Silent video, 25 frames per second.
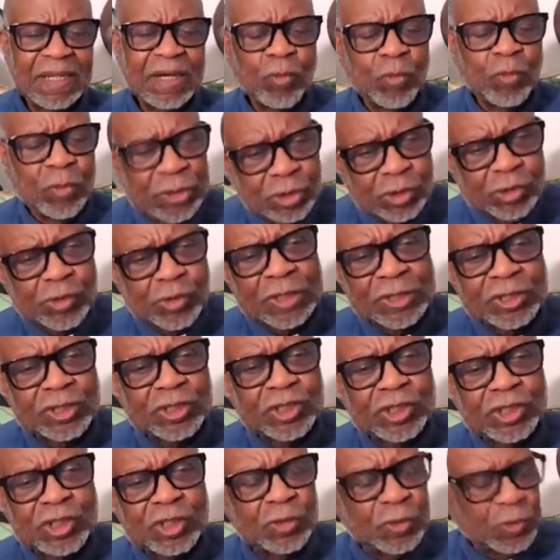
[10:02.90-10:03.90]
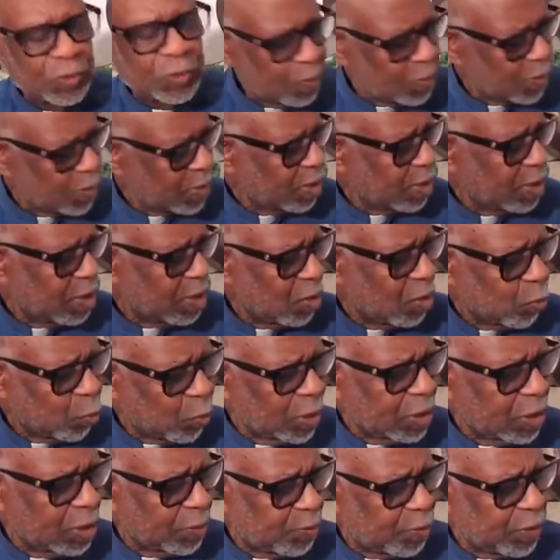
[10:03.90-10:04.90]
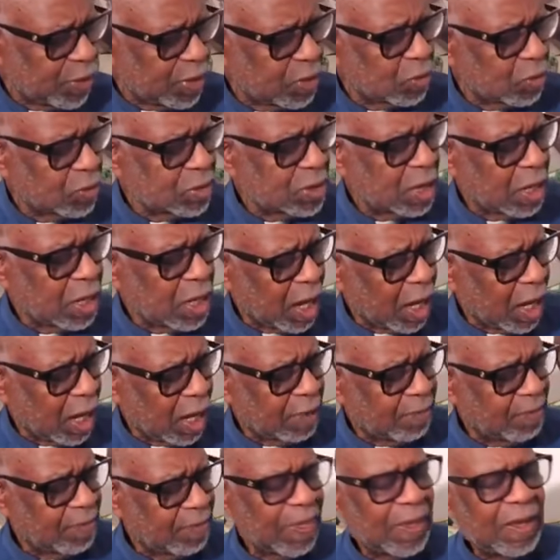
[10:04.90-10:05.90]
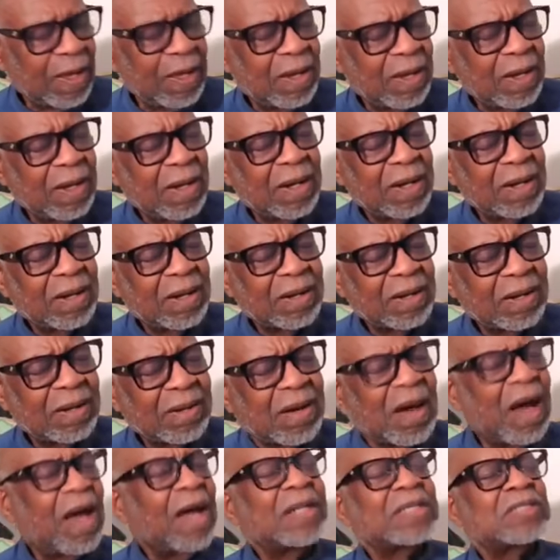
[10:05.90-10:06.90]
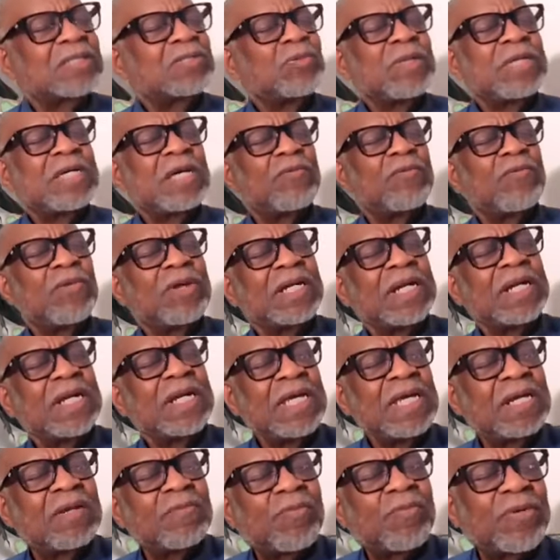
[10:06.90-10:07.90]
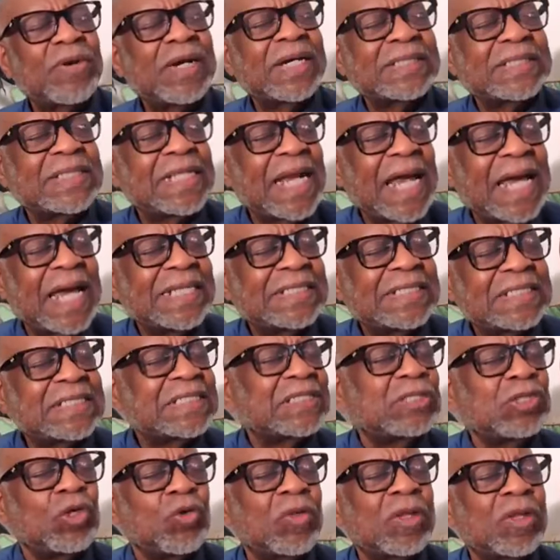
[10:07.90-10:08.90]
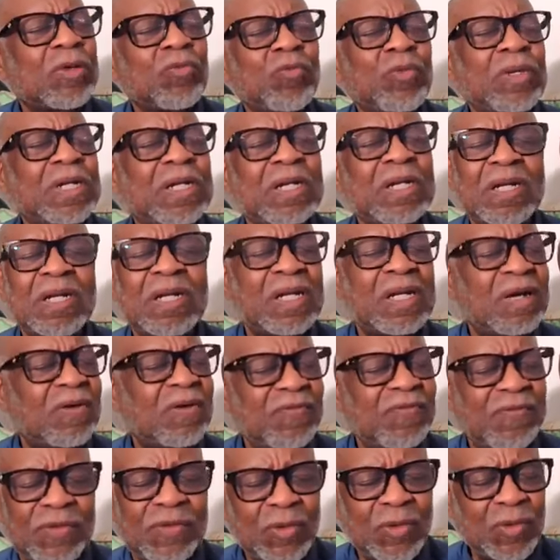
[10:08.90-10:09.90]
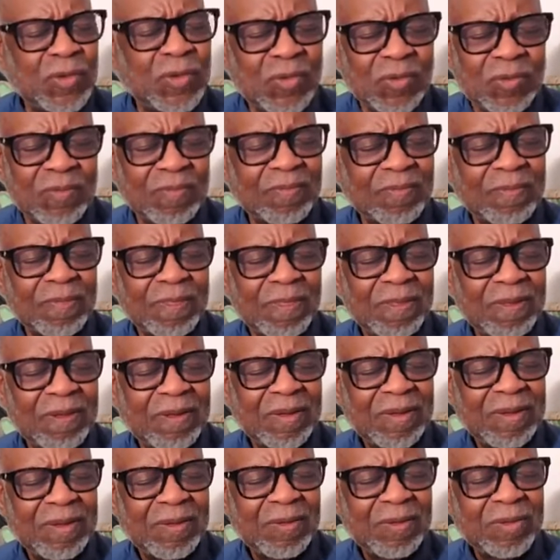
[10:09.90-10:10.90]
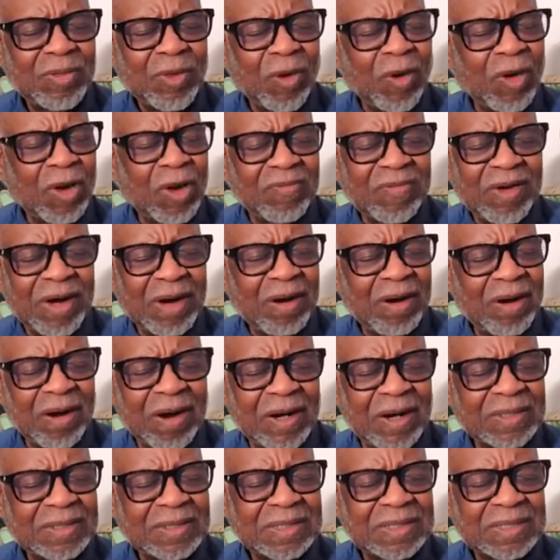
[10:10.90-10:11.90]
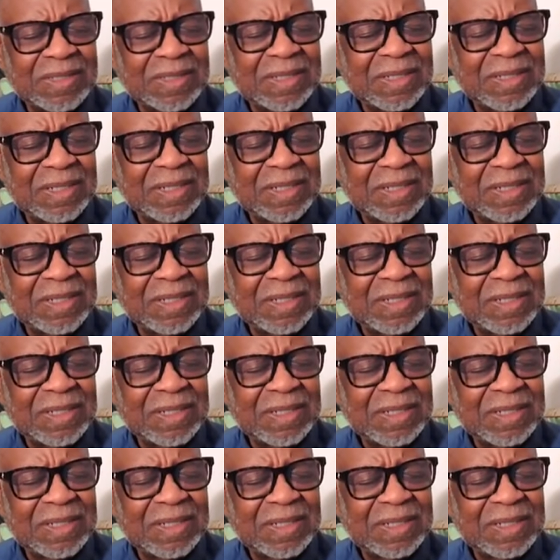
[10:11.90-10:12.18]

We trust you. We depend on you, God. God, as we get ready to end prayer tonight, just know that we love you with all of our hearts.